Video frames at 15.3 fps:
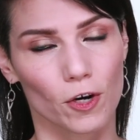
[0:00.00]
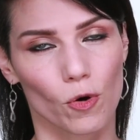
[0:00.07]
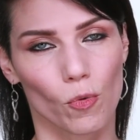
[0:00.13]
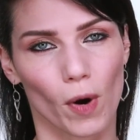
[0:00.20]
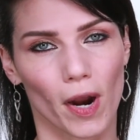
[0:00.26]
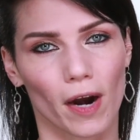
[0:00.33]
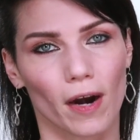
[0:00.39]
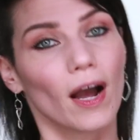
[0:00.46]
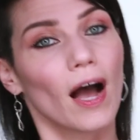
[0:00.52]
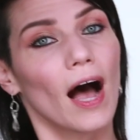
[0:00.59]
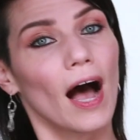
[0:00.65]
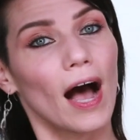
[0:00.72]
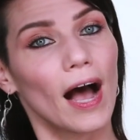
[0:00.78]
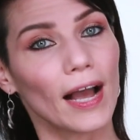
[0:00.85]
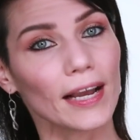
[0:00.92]
Where
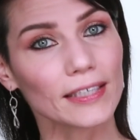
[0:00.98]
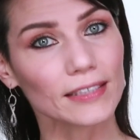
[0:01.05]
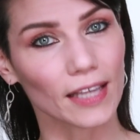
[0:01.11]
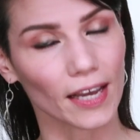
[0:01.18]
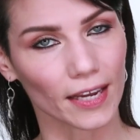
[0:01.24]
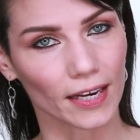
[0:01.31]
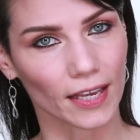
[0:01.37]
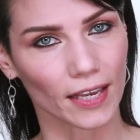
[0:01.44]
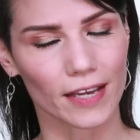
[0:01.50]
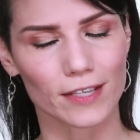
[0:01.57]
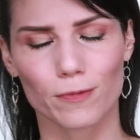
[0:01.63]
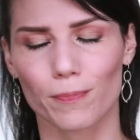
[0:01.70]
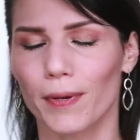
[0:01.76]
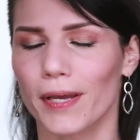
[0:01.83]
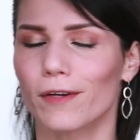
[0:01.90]
highlighting
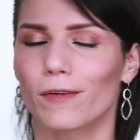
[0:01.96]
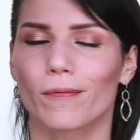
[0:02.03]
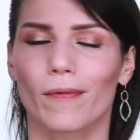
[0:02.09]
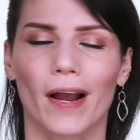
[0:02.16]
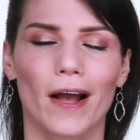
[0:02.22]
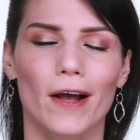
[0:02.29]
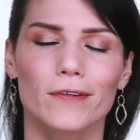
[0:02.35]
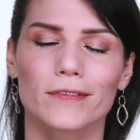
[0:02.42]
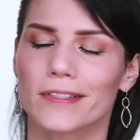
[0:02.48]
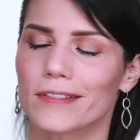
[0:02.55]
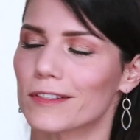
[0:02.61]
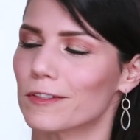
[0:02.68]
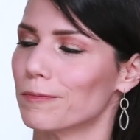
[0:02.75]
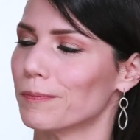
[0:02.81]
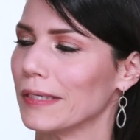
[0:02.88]
has been around
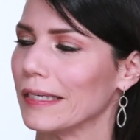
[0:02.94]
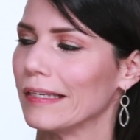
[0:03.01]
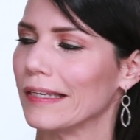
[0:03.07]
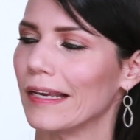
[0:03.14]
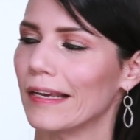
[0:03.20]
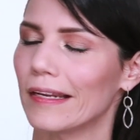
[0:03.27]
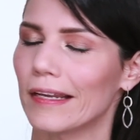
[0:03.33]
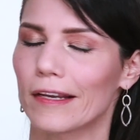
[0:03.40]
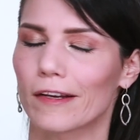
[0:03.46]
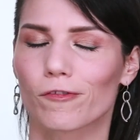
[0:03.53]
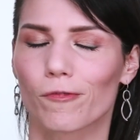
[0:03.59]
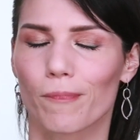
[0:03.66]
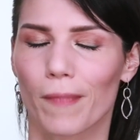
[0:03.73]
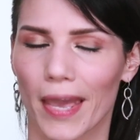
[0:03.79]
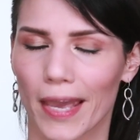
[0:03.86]
since the beginning
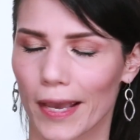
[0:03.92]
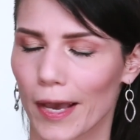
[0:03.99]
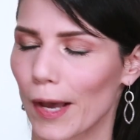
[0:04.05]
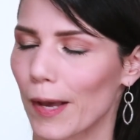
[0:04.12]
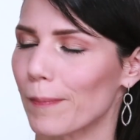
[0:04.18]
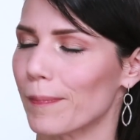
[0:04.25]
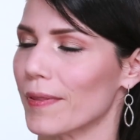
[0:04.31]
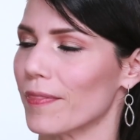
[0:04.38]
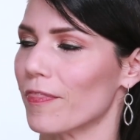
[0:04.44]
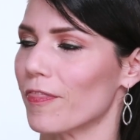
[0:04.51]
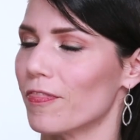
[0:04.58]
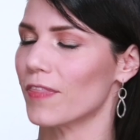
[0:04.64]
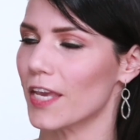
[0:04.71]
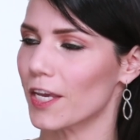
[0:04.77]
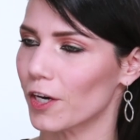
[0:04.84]
of makeup and
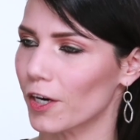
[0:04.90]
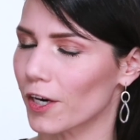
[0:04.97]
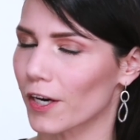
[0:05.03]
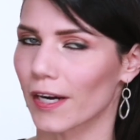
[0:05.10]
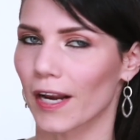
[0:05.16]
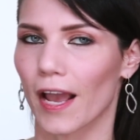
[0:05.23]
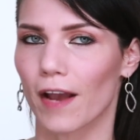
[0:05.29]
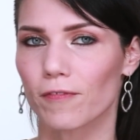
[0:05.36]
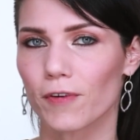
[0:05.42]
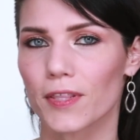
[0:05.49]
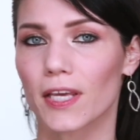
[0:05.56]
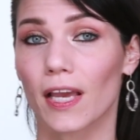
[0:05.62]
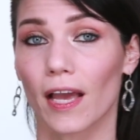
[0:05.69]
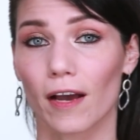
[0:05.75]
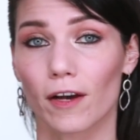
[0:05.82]
theater and
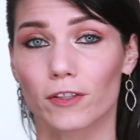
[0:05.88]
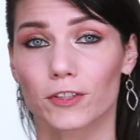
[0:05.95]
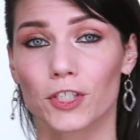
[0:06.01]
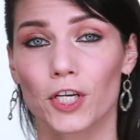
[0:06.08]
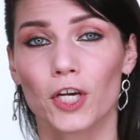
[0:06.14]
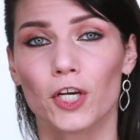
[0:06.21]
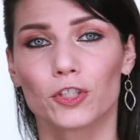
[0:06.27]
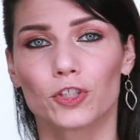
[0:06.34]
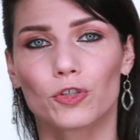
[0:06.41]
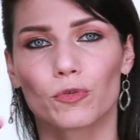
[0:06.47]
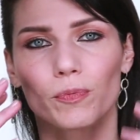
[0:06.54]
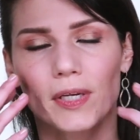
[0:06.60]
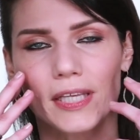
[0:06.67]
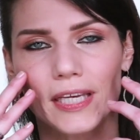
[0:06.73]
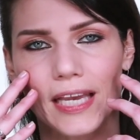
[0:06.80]
everything else to
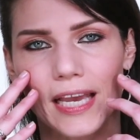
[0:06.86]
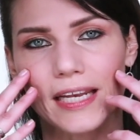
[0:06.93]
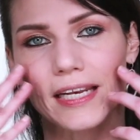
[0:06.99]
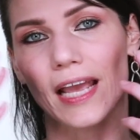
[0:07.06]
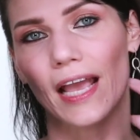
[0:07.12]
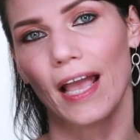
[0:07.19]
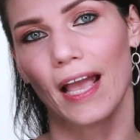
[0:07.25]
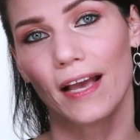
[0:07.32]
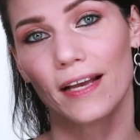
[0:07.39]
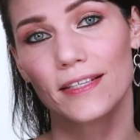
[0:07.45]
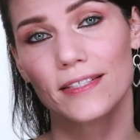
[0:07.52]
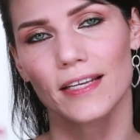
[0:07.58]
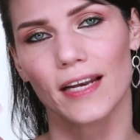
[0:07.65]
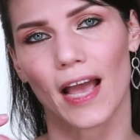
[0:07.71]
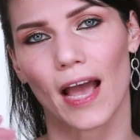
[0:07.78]
really
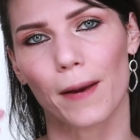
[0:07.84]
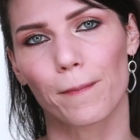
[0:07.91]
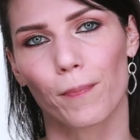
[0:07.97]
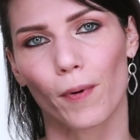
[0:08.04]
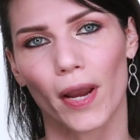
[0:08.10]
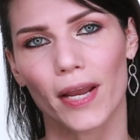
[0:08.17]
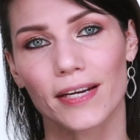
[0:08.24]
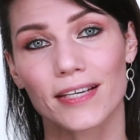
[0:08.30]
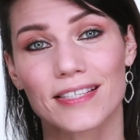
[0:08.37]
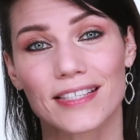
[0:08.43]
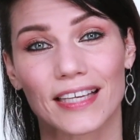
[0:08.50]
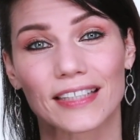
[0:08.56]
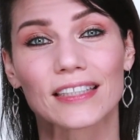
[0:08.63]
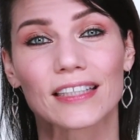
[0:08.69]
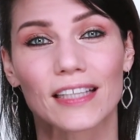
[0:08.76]
enhance and add brightness
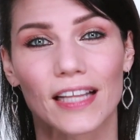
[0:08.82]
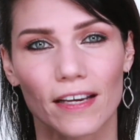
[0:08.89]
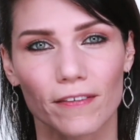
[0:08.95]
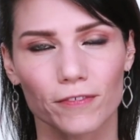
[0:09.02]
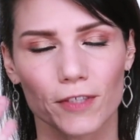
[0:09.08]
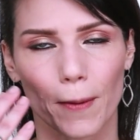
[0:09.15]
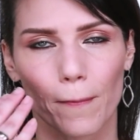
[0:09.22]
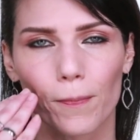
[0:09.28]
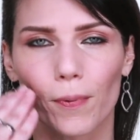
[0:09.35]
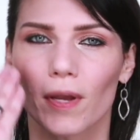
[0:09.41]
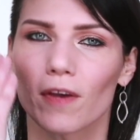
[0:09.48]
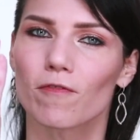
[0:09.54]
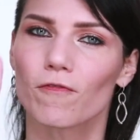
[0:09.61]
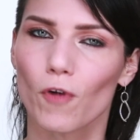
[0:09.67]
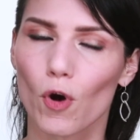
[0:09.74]
and lift and
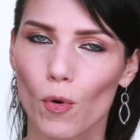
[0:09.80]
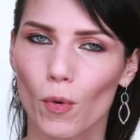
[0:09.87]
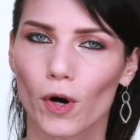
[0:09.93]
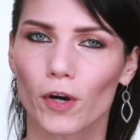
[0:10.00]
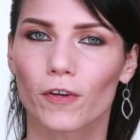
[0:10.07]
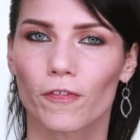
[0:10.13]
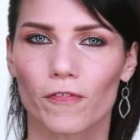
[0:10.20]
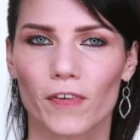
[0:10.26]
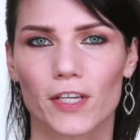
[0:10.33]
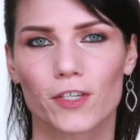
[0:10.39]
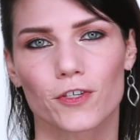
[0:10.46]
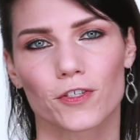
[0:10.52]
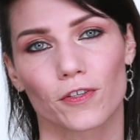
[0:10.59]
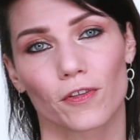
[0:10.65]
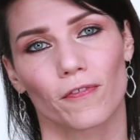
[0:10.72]
bring forward
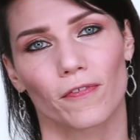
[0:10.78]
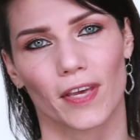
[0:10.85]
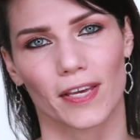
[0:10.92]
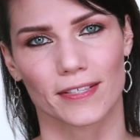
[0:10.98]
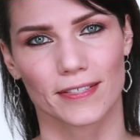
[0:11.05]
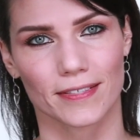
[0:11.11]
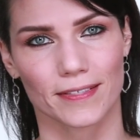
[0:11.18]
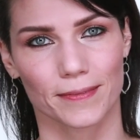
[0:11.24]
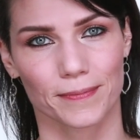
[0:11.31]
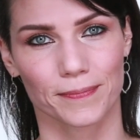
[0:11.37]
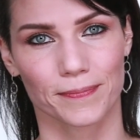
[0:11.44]
features of the face.